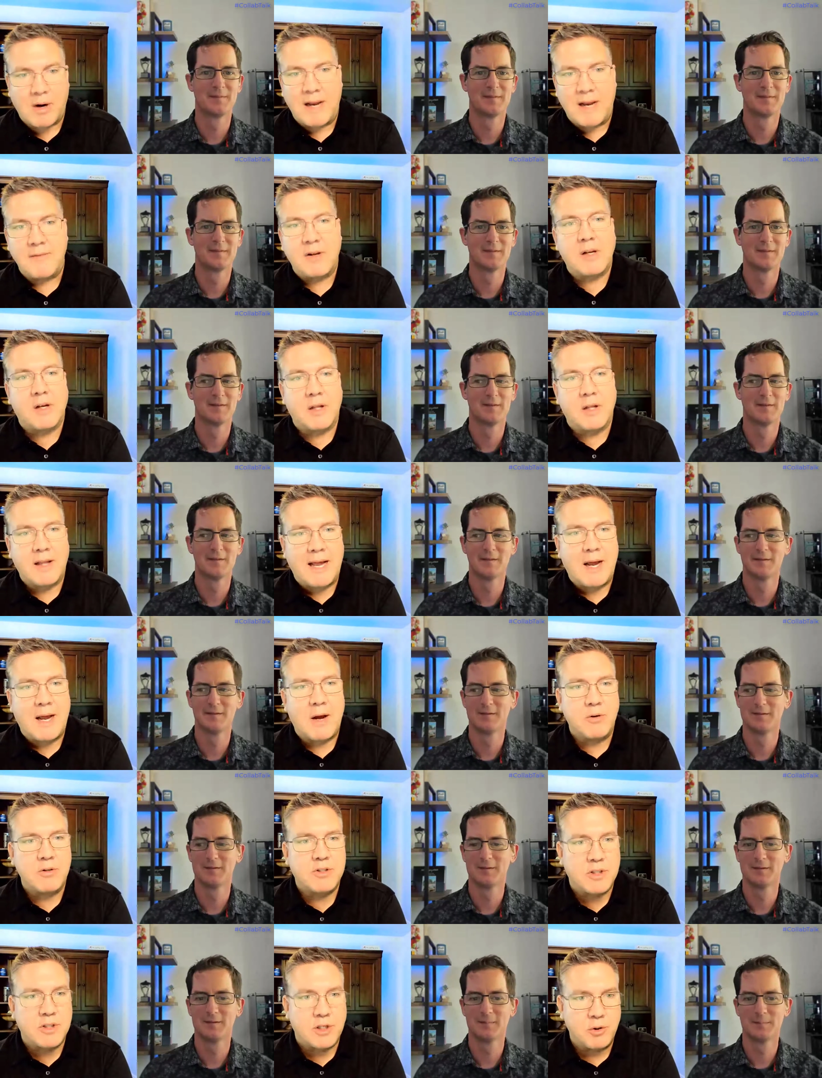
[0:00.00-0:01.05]
Speaker 1: private
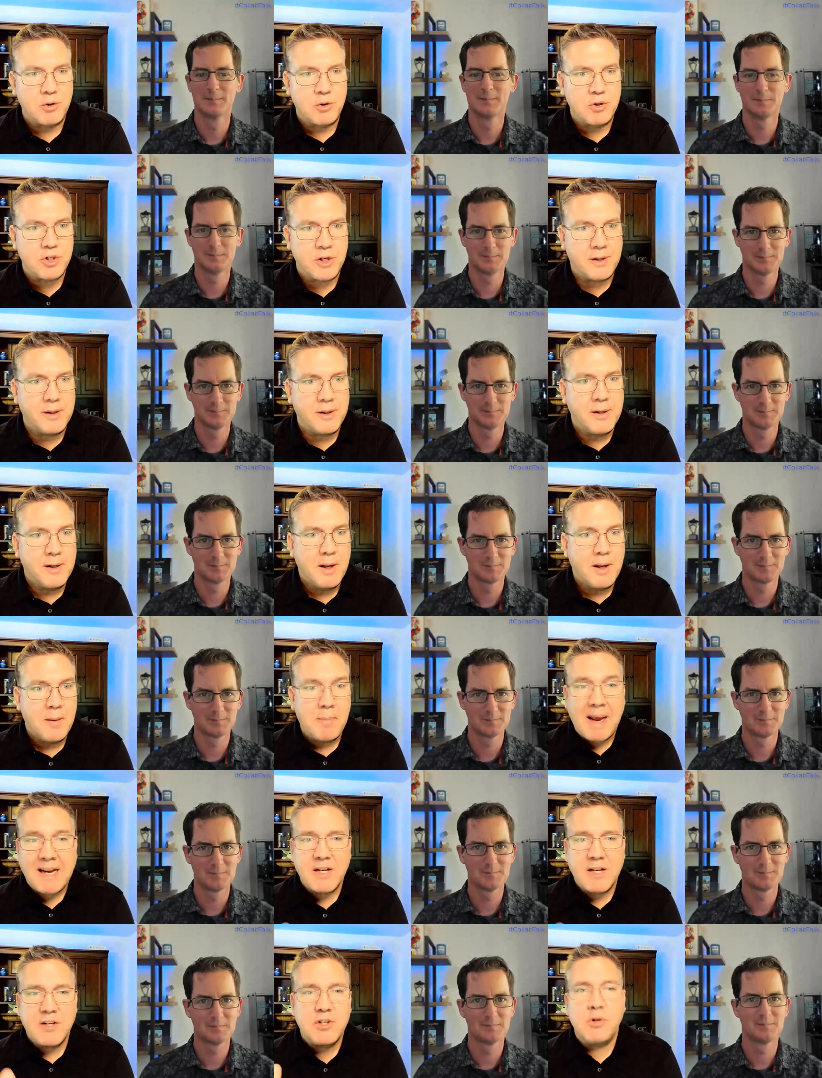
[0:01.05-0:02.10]
cloud solution mm-hmm.
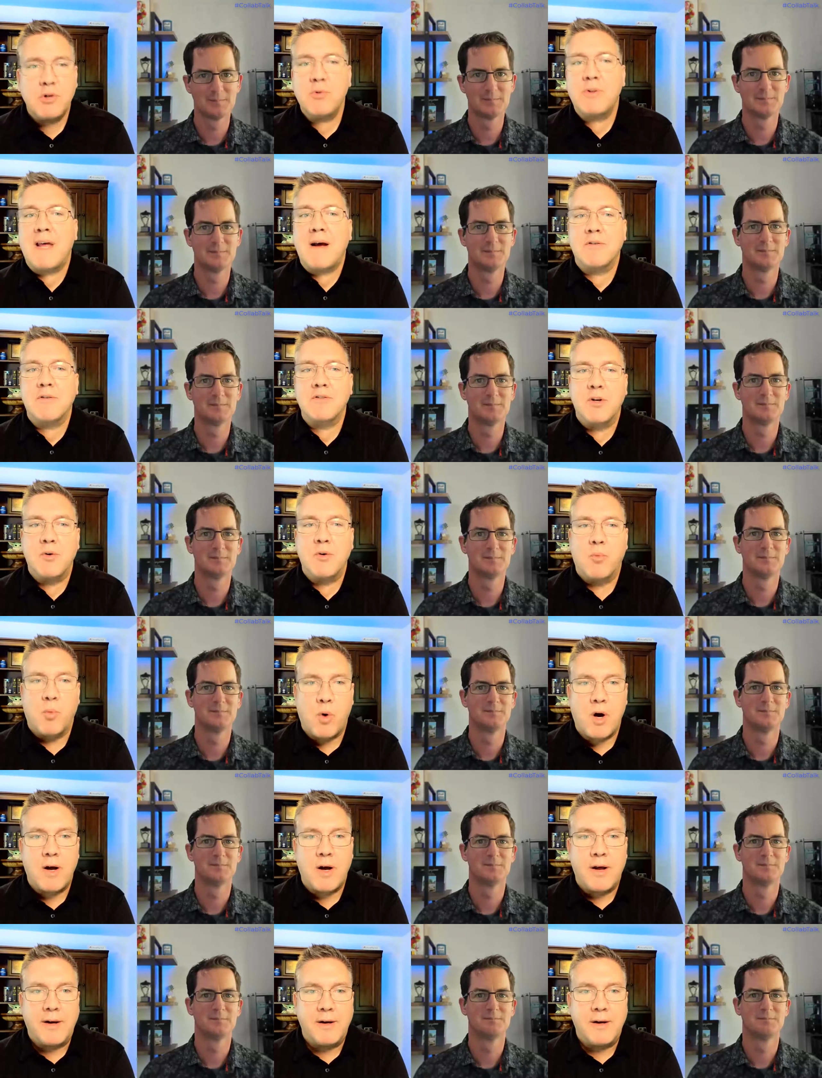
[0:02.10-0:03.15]
back in
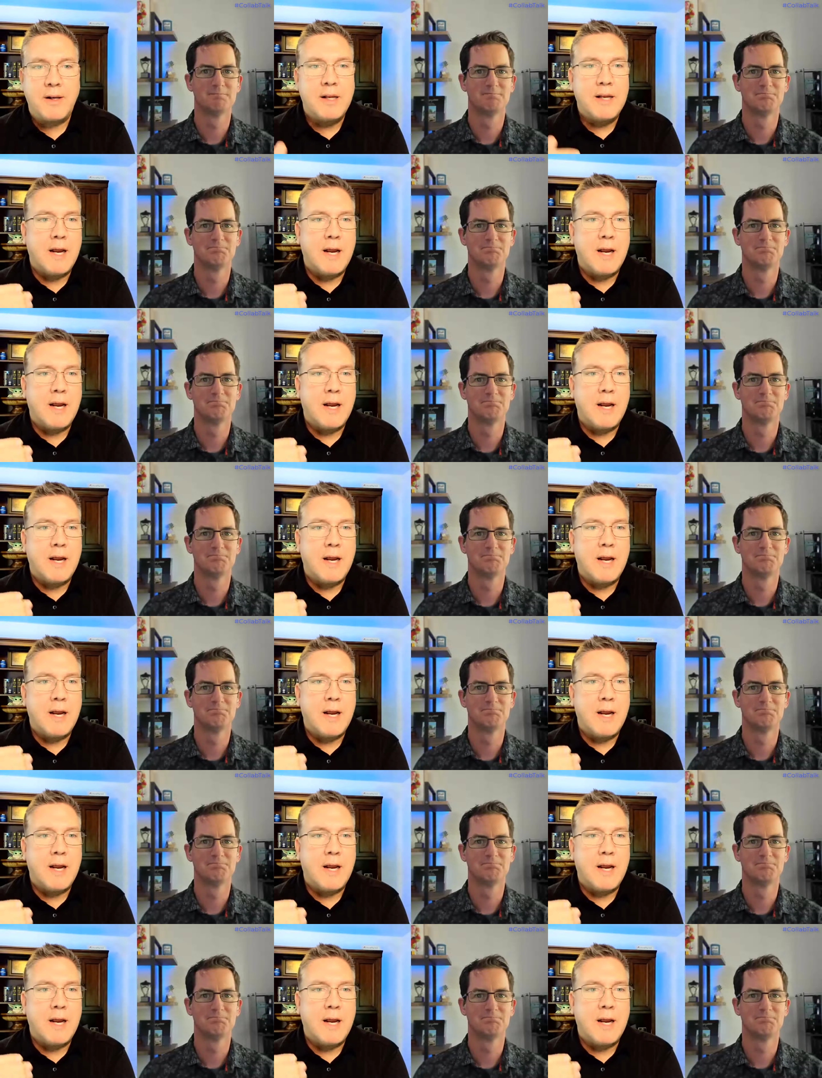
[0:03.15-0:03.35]
2001.